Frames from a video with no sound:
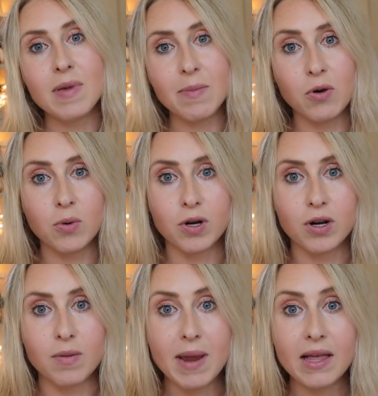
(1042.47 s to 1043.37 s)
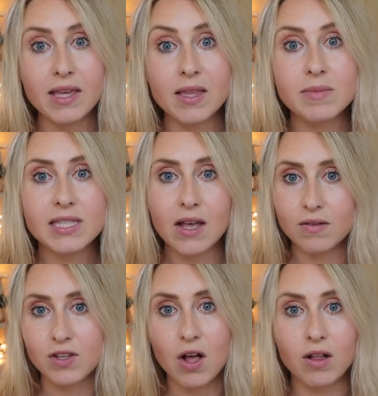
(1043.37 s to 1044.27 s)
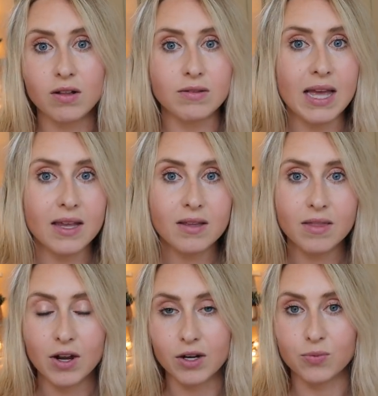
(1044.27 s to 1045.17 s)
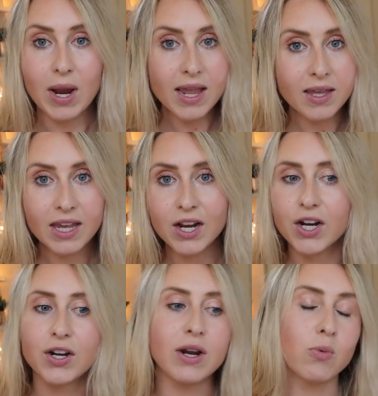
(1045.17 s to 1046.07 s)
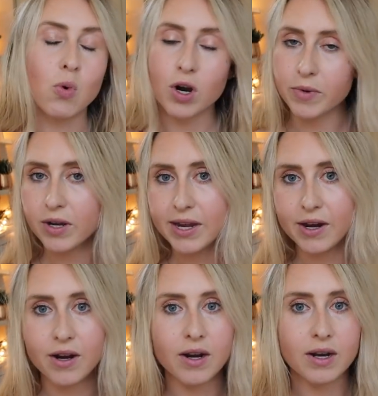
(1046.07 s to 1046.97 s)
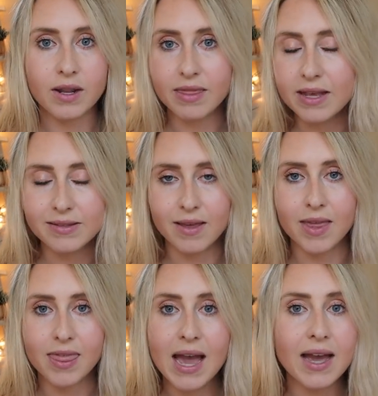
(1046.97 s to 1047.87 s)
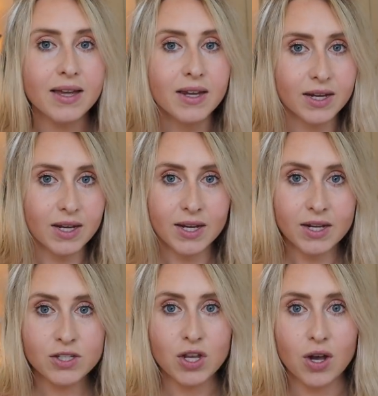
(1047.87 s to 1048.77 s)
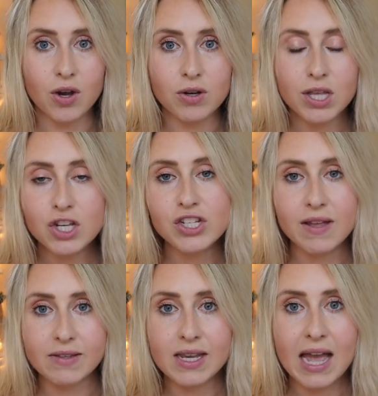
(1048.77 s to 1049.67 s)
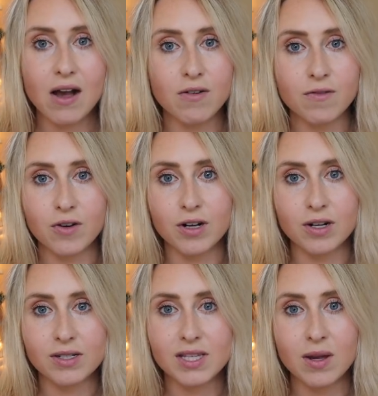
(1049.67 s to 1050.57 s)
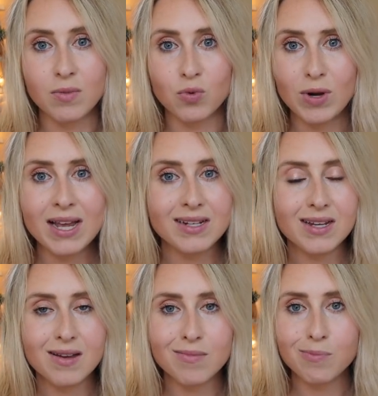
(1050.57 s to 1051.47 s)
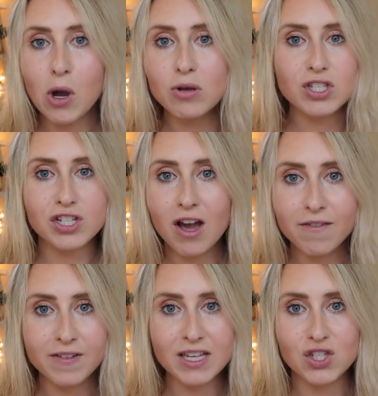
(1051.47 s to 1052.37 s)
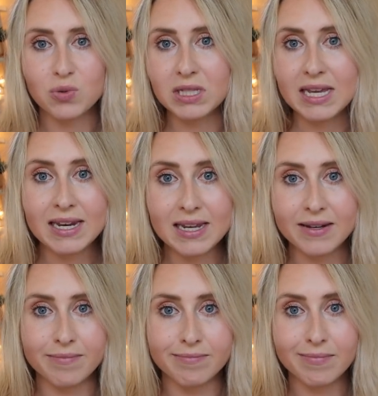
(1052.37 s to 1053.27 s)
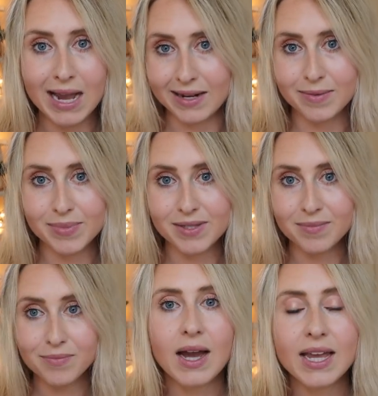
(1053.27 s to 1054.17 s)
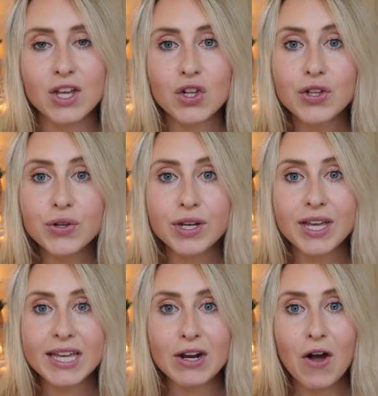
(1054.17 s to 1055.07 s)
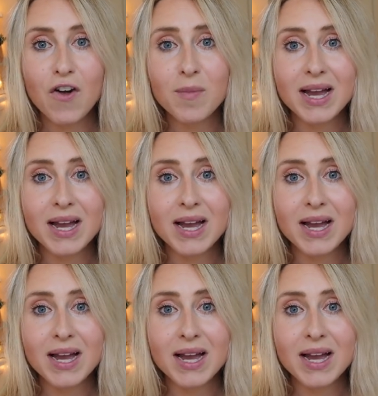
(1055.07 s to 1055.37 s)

people were mailing themselves all like their rain gear and warmer gear and things like that. So you just have to account for some random post office related items. I included all